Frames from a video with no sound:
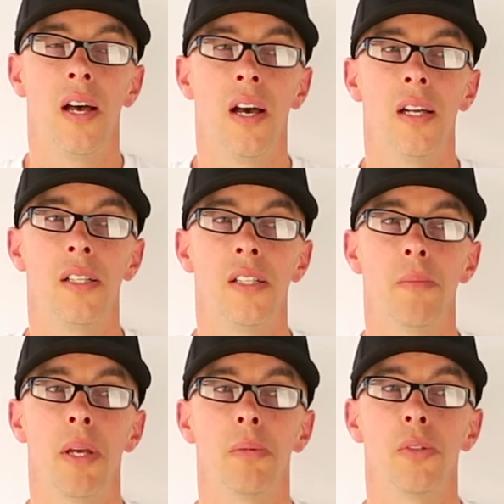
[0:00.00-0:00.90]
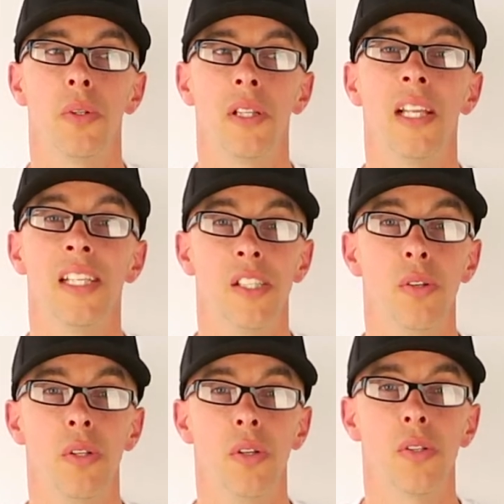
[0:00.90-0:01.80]
uh, to be able to at least
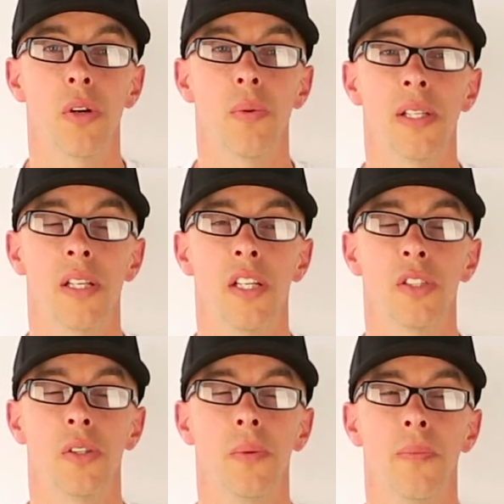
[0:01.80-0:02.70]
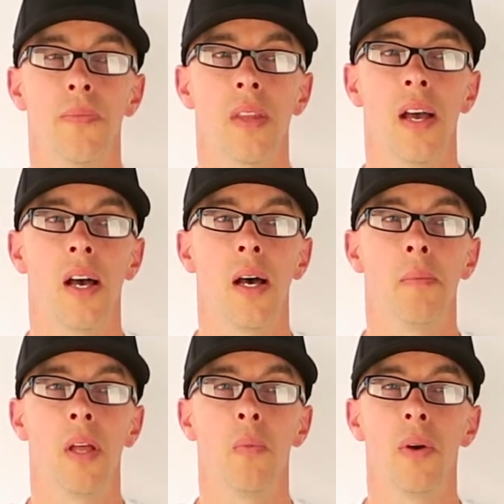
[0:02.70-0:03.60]
do two-story residential.
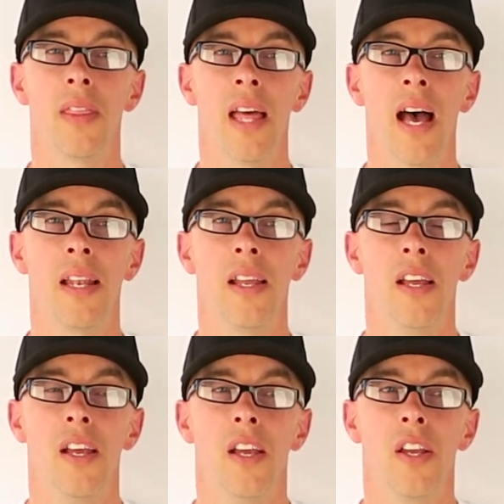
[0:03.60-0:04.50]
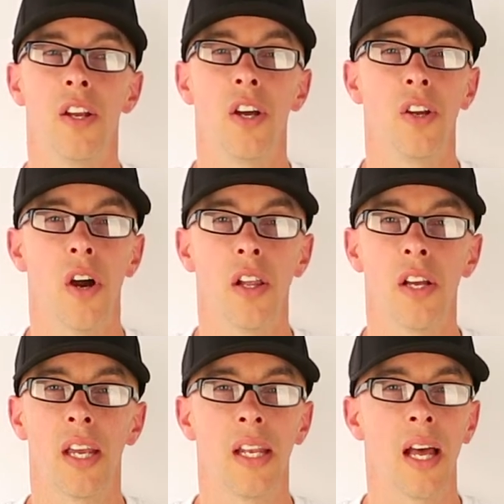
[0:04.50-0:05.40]
Um, and with that, you know, you are
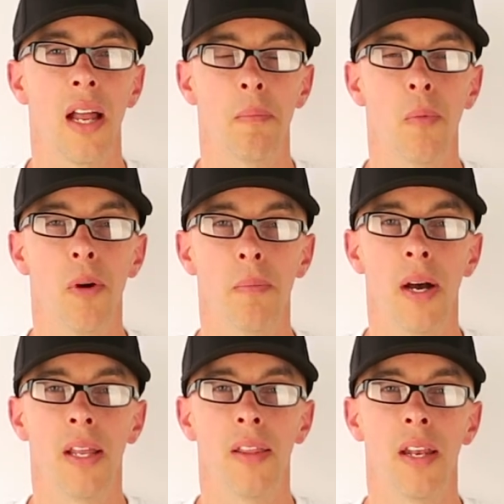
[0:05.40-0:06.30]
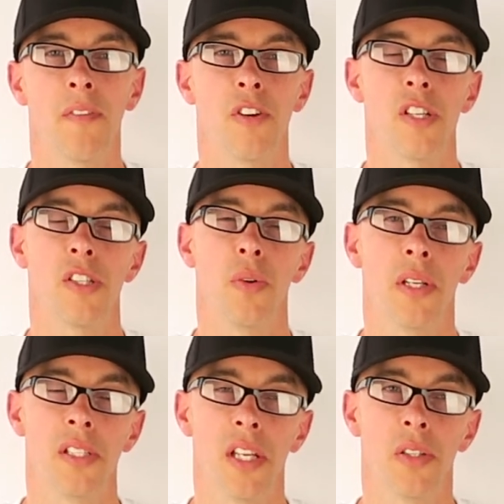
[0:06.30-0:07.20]
looking at more money than if you're just
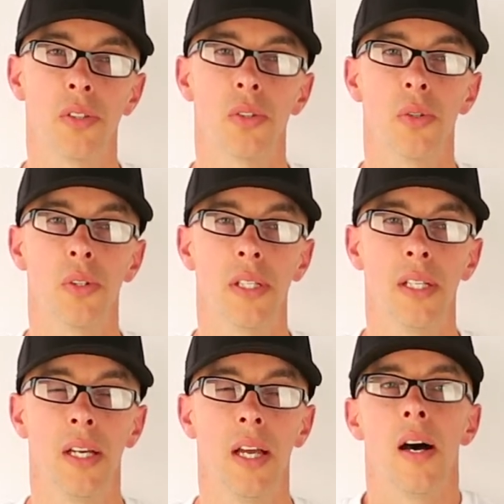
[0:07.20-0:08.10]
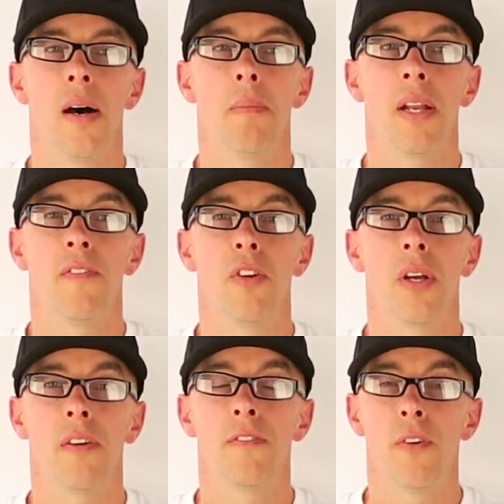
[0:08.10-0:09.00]
doing a single story. Uh, but if you
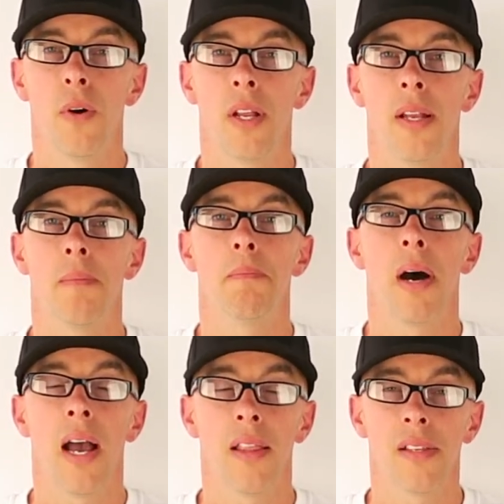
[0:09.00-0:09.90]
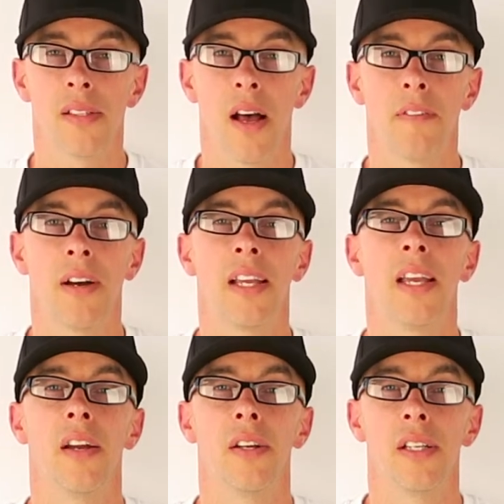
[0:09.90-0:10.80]
can afford it, buy the stuff. I
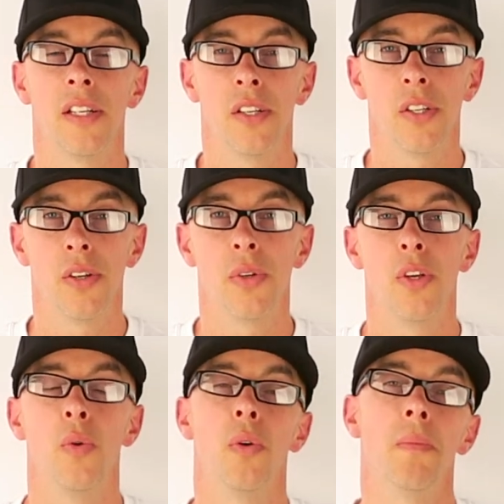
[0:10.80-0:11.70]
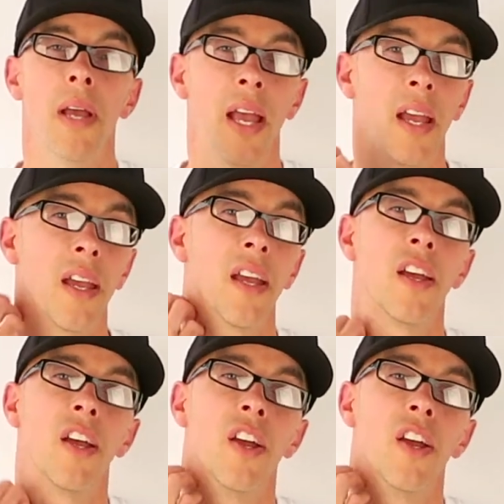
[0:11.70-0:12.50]
guarantee you, you will make